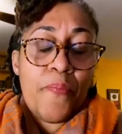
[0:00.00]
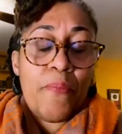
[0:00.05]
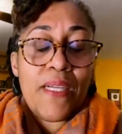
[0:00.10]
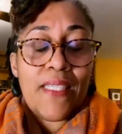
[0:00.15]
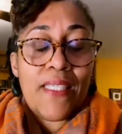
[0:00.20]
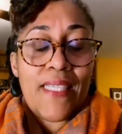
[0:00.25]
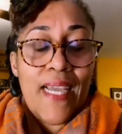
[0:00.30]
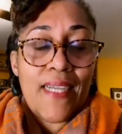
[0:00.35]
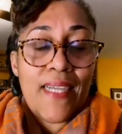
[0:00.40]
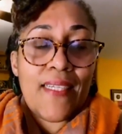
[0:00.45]

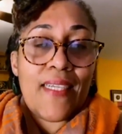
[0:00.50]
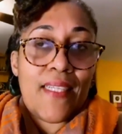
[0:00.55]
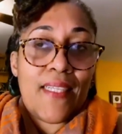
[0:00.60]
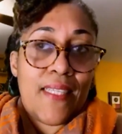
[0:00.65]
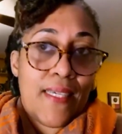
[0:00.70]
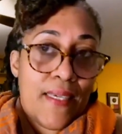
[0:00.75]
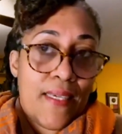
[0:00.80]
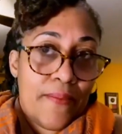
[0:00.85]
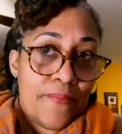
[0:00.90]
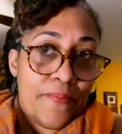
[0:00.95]
But
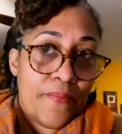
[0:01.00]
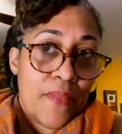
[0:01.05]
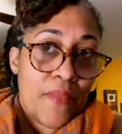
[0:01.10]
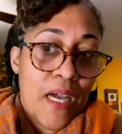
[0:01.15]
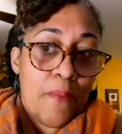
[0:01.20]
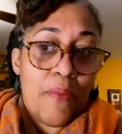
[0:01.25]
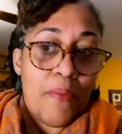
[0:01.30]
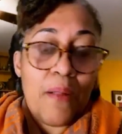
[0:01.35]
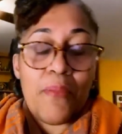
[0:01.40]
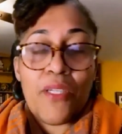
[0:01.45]
technically,
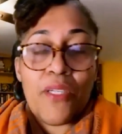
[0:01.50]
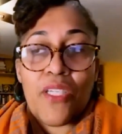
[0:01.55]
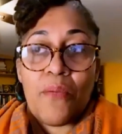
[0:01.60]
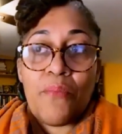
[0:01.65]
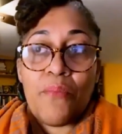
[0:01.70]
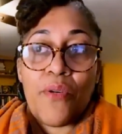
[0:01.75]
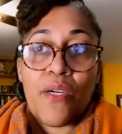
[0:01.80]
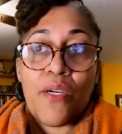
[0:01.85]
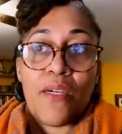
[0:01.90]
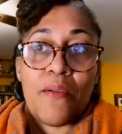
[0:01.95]
I
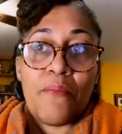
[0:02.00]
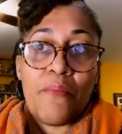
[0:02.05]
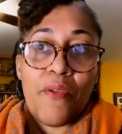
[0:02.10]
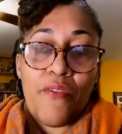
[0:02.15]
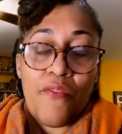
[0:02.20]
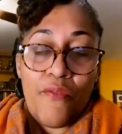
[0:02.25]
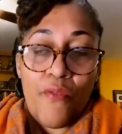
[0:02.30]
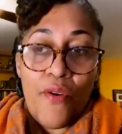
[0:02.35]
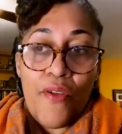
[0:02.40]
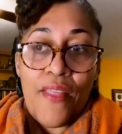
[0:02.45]
published a book
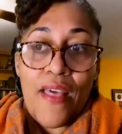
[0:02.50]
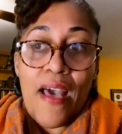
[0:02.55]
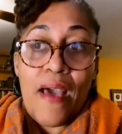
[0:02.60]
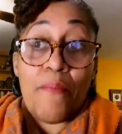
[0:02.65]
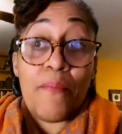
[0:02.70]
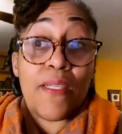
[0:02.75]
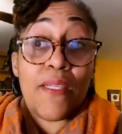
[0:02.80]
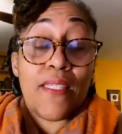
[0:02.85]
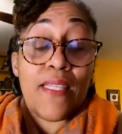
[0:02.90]
before that.